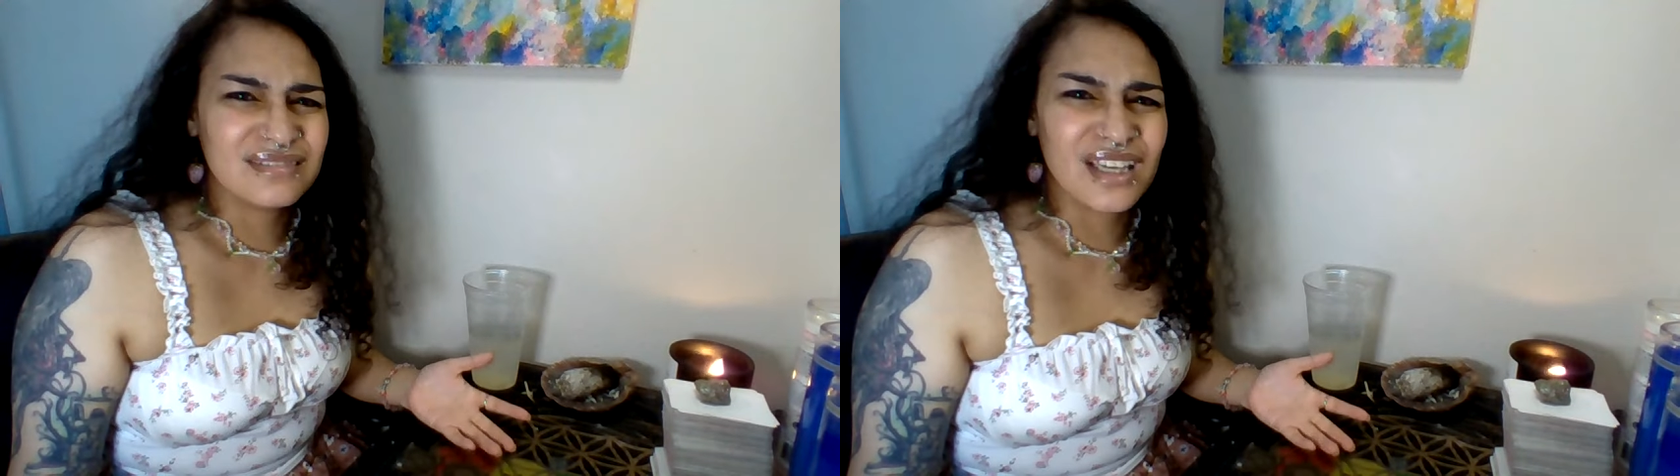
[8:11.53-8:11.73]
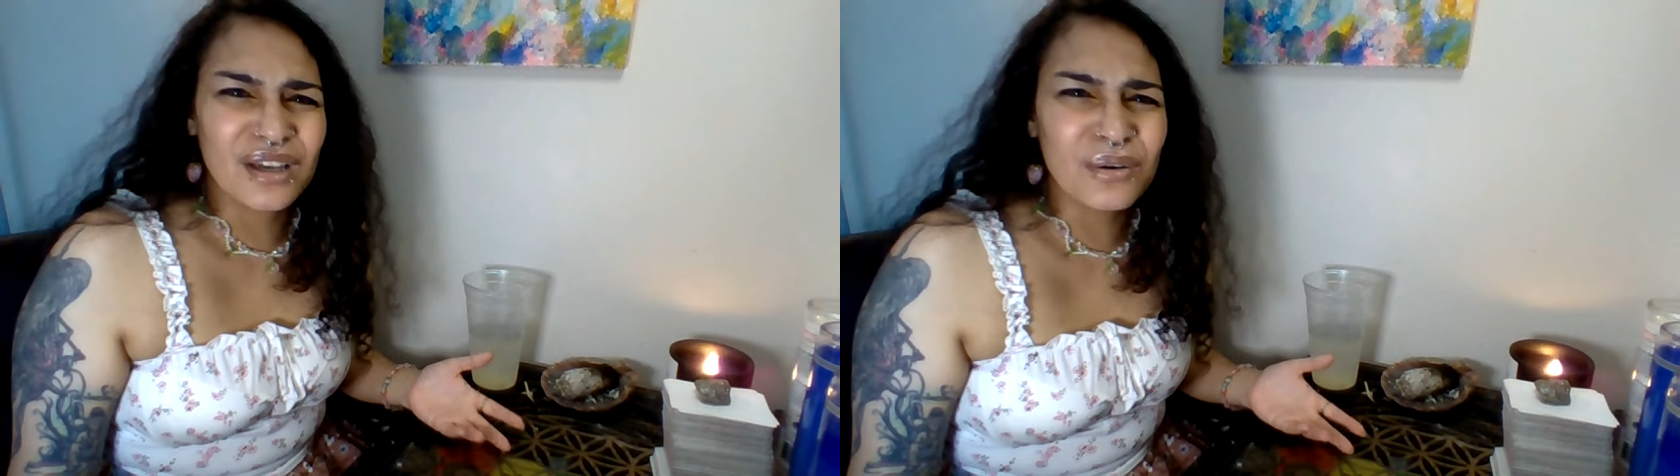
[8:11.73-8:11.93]

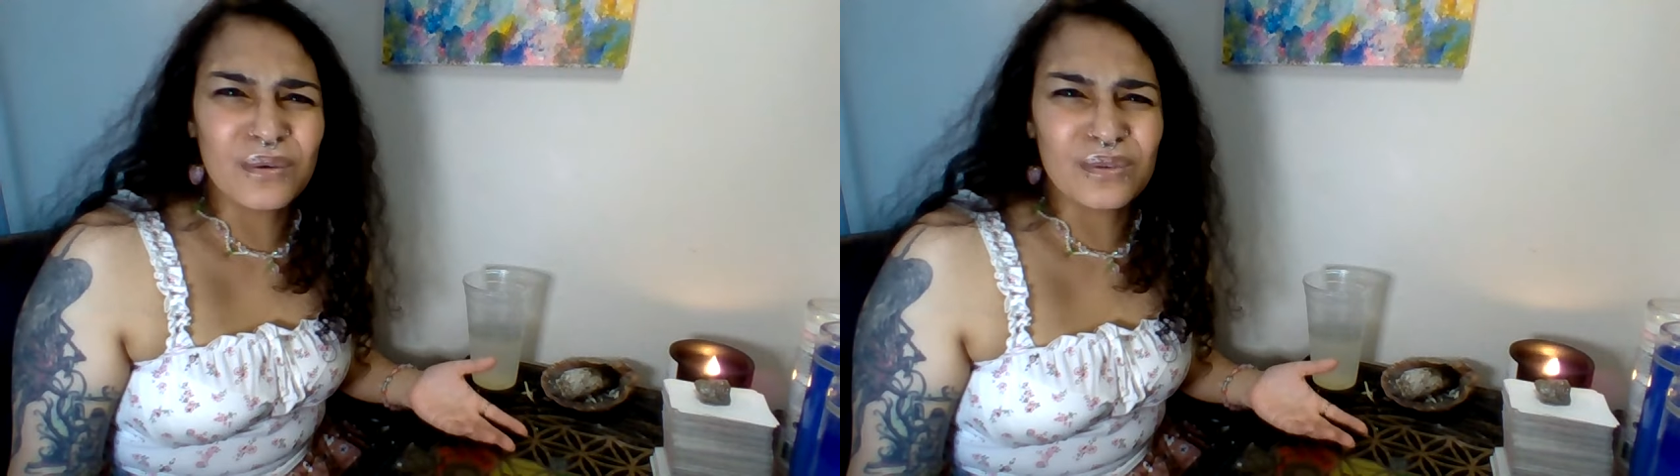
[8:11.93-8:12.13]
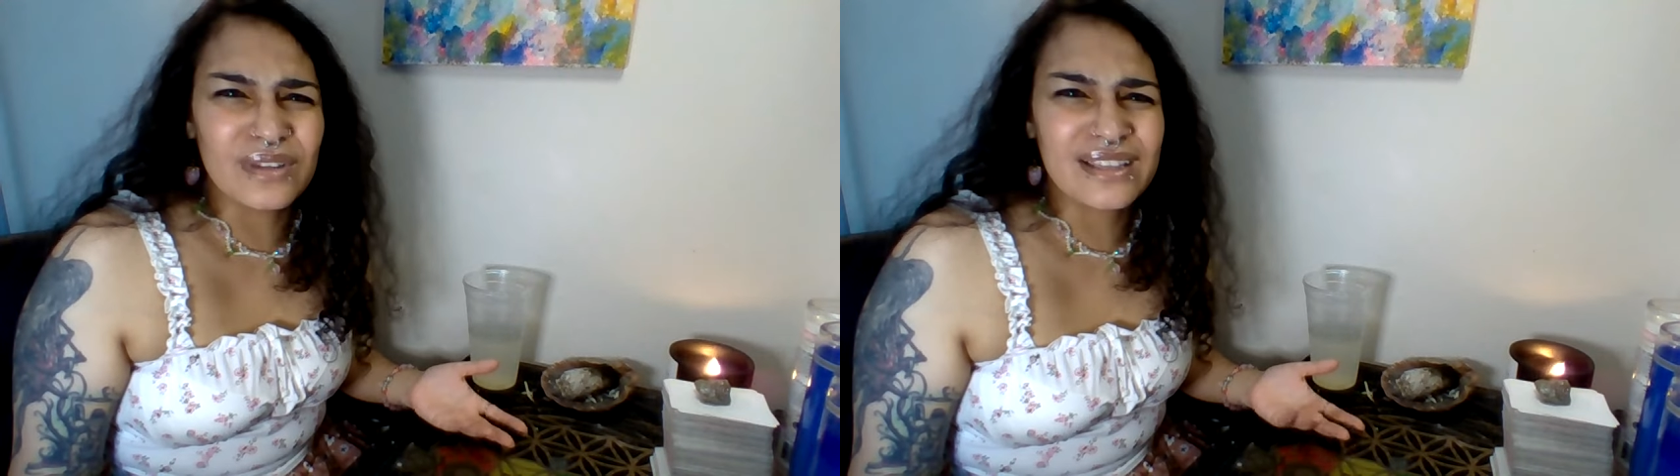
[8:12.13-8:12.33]
ew,
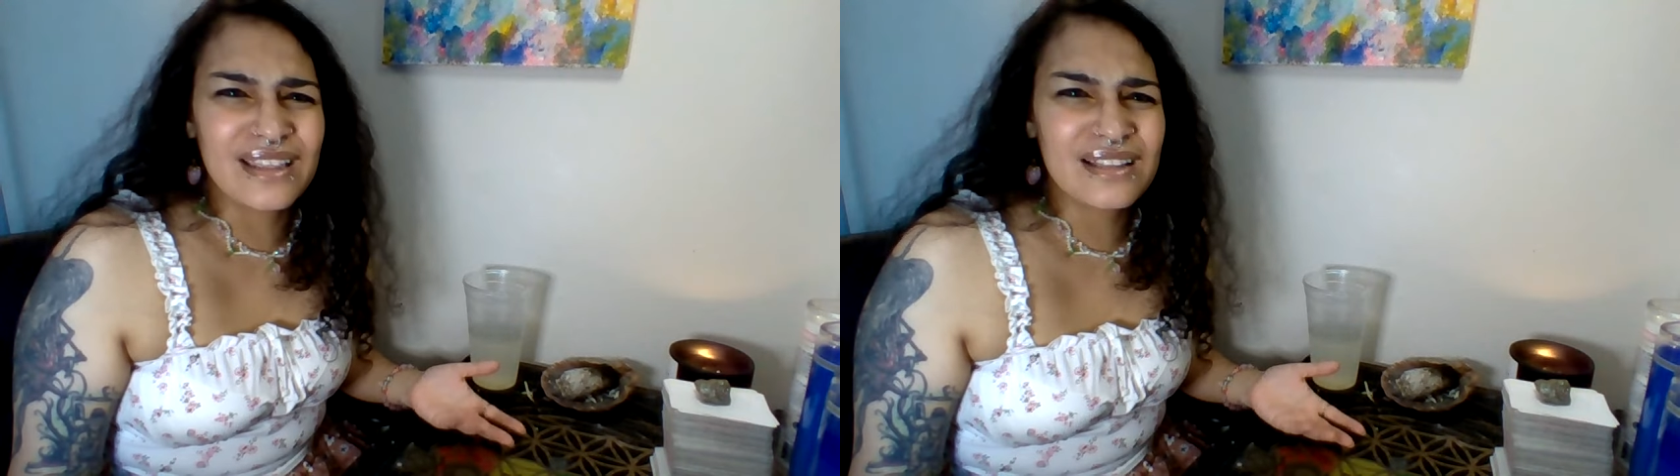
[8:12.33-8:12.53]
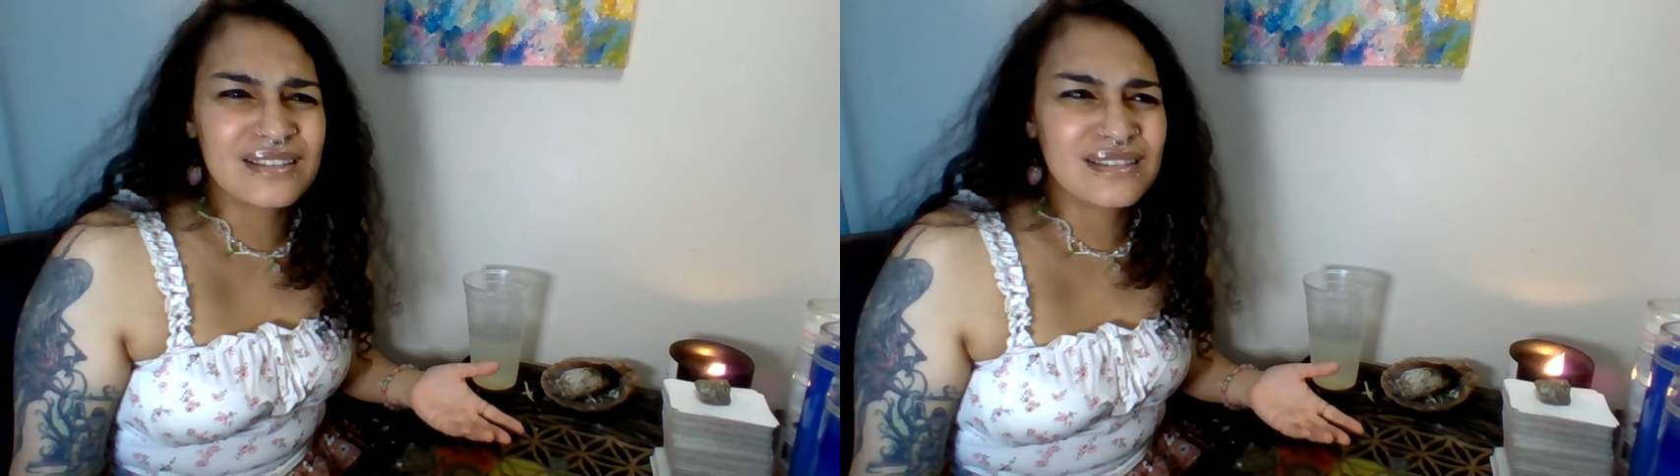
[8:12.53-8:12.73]
like
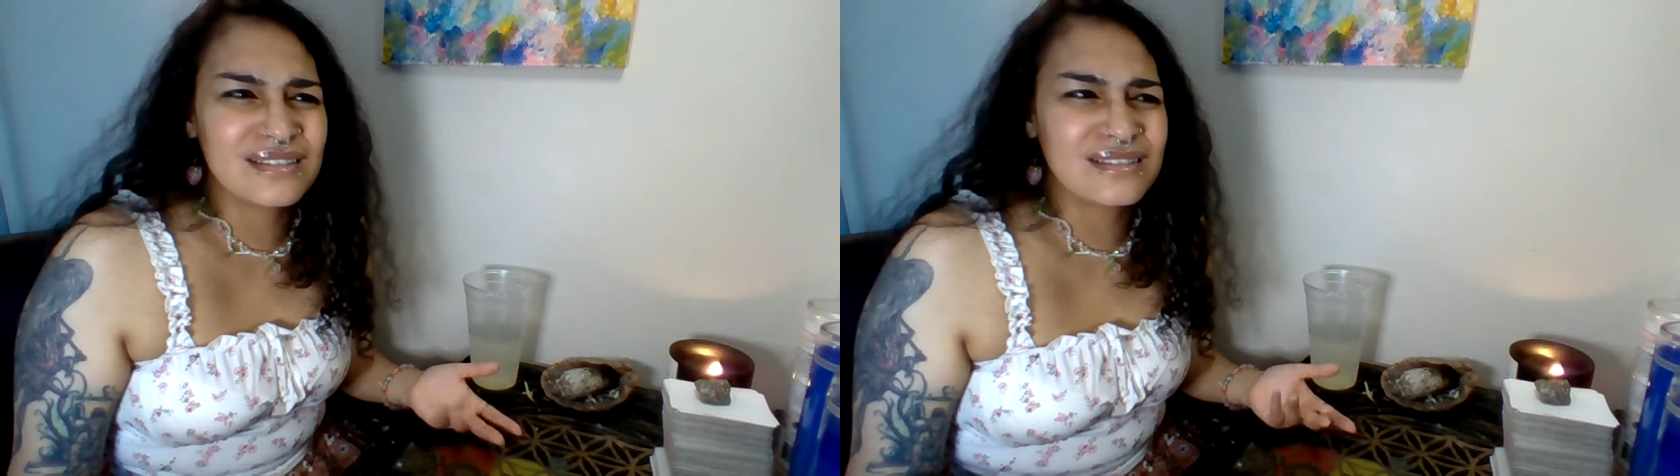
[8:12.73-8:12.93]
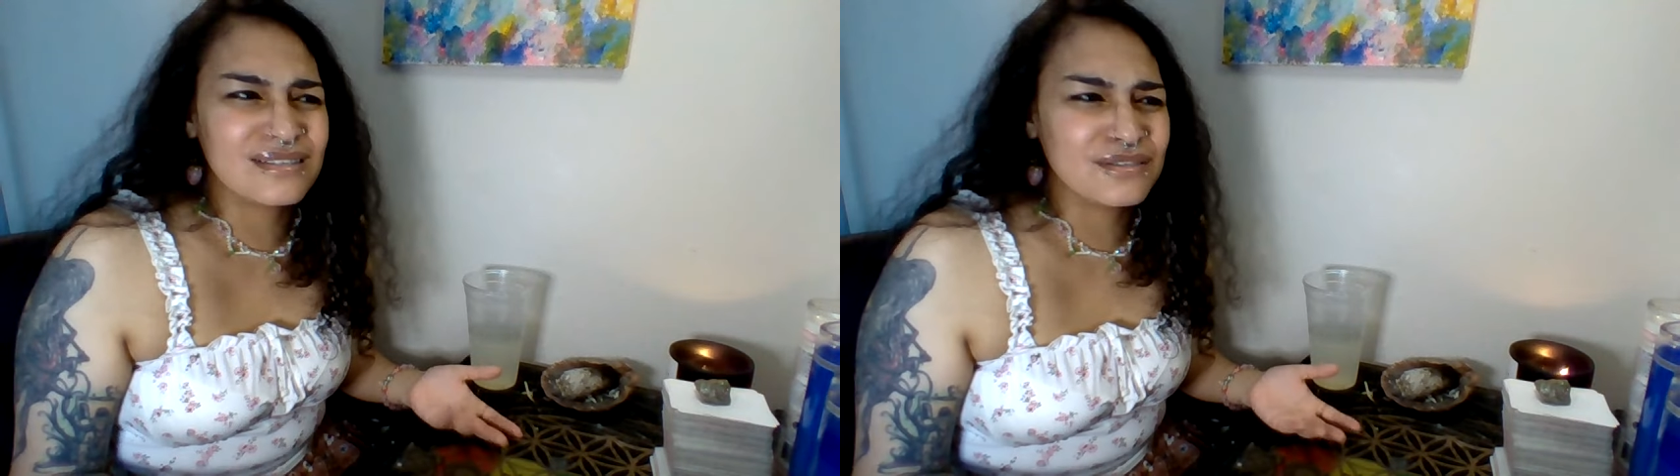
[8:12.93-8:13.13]

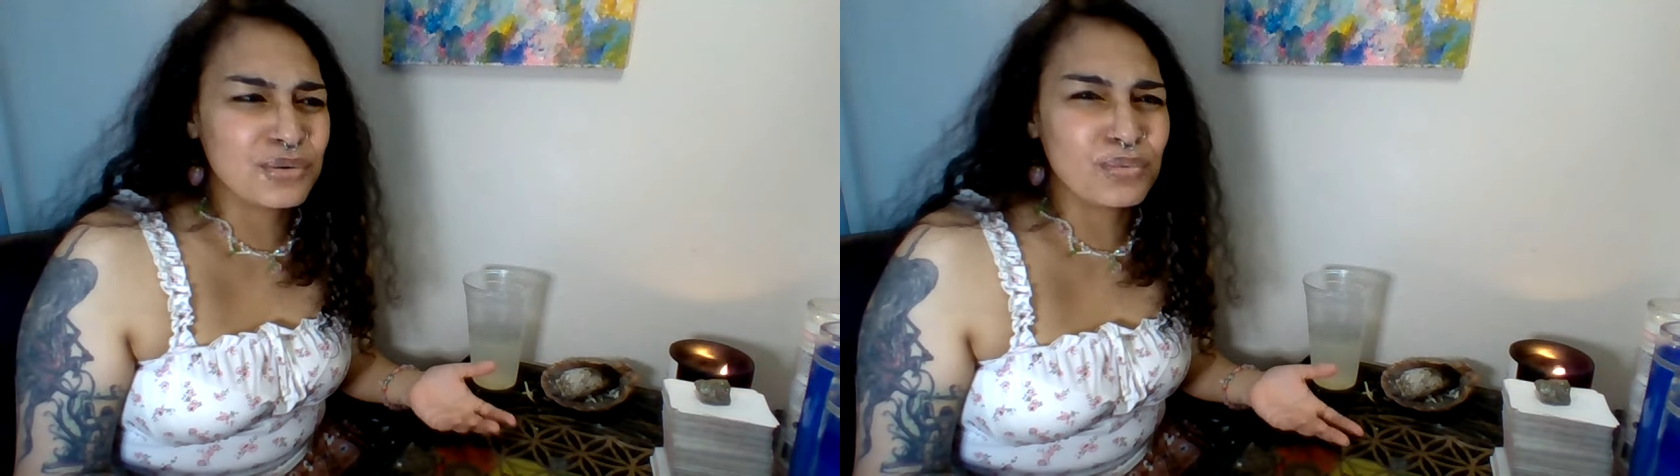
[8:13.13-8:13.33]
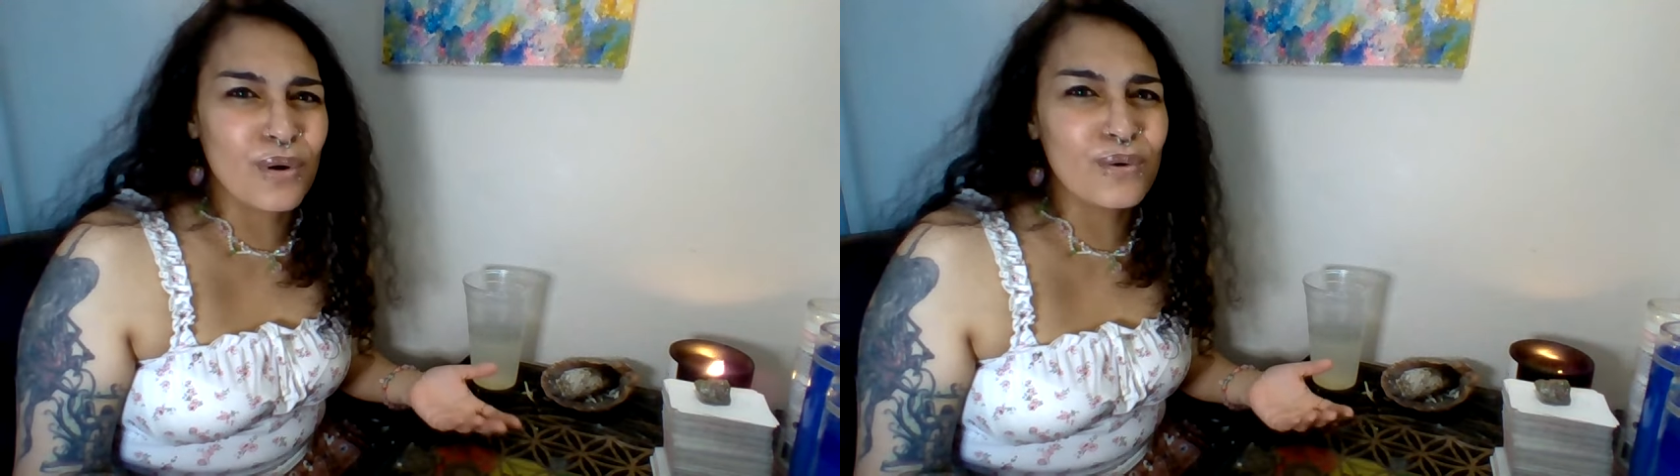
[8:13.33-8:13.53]
that's
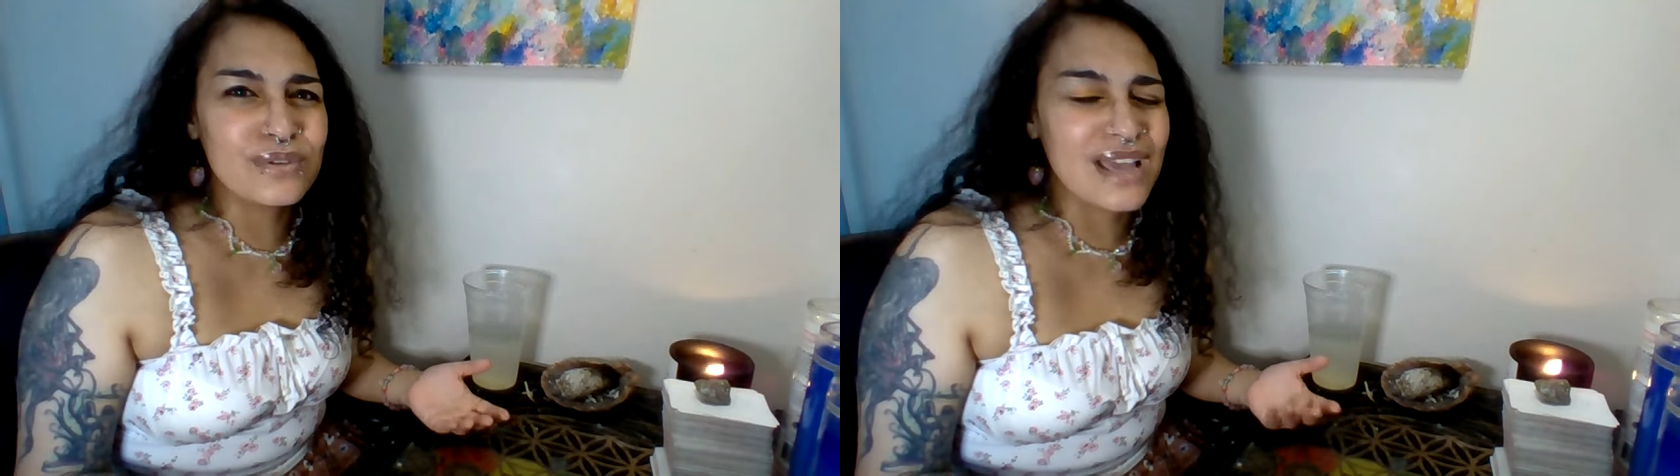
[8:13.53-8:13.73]
gross.